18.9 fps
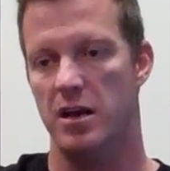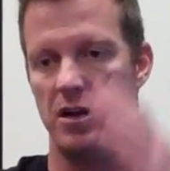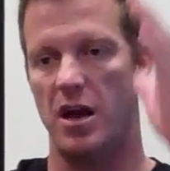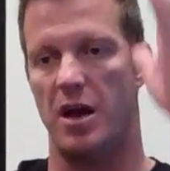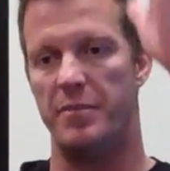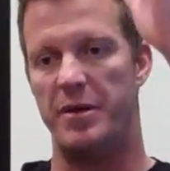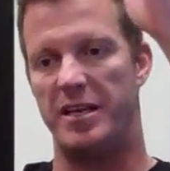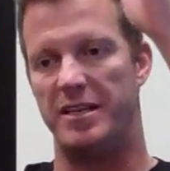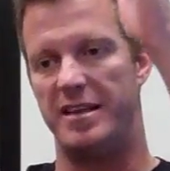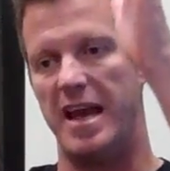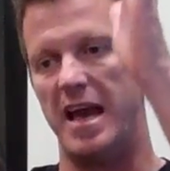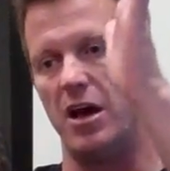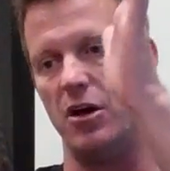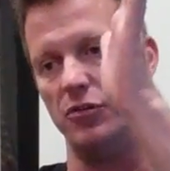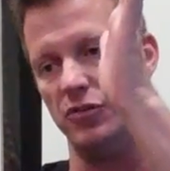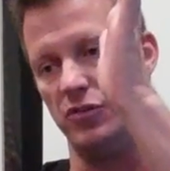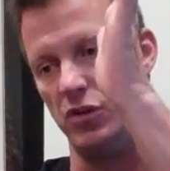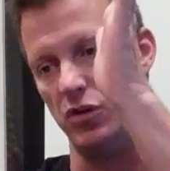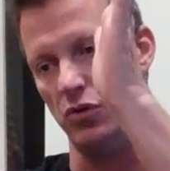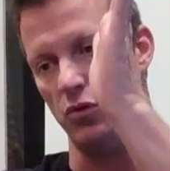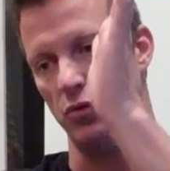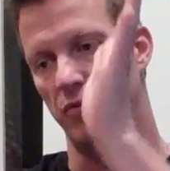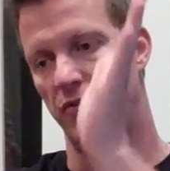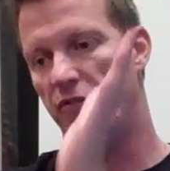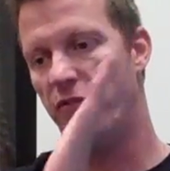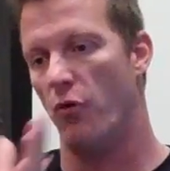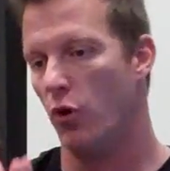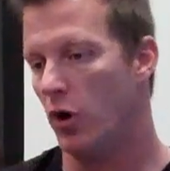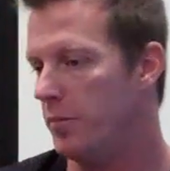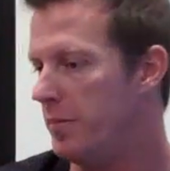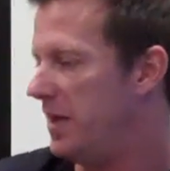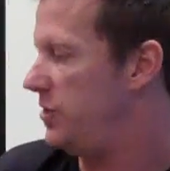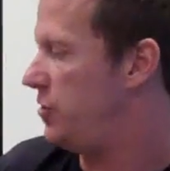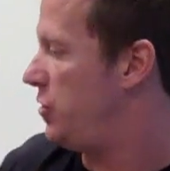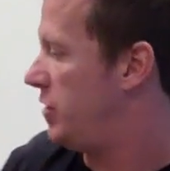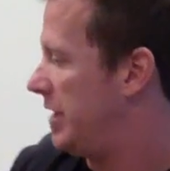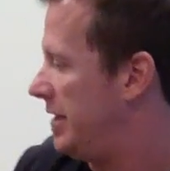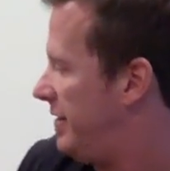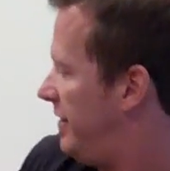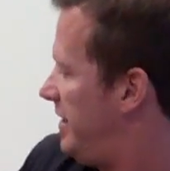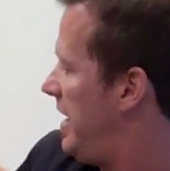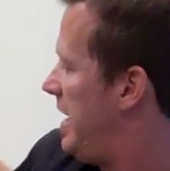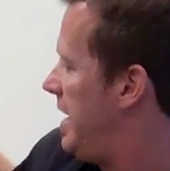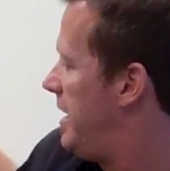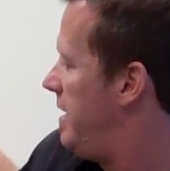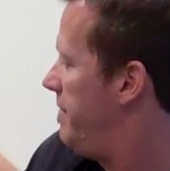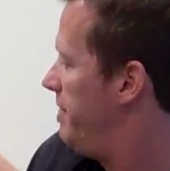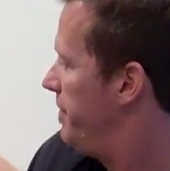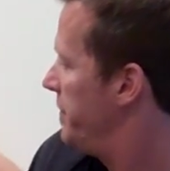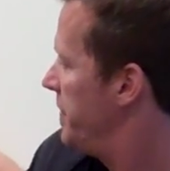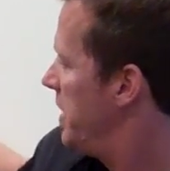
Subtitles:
coming down to form, as you can see